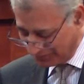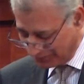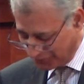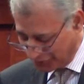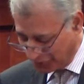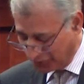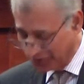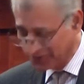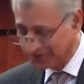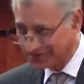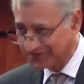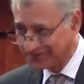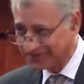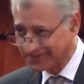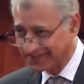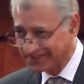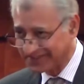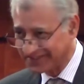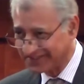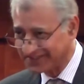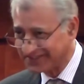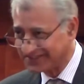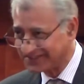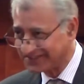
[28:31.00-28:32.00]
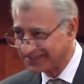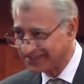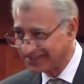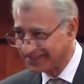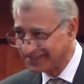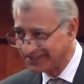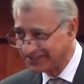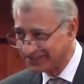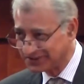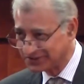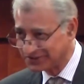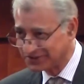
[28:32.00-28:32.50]
more
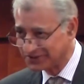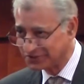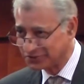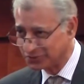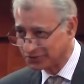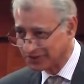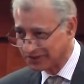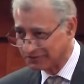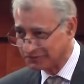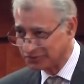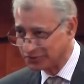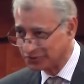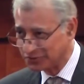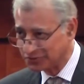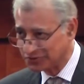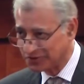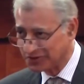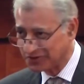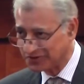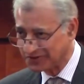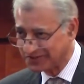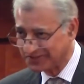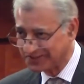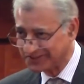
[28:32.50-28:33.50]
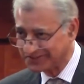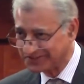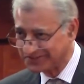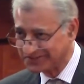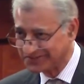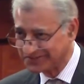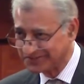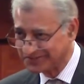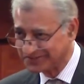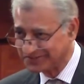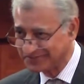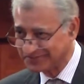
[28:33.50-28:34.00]
delegation to revenue
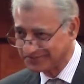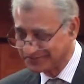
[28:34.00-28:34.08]
authorities.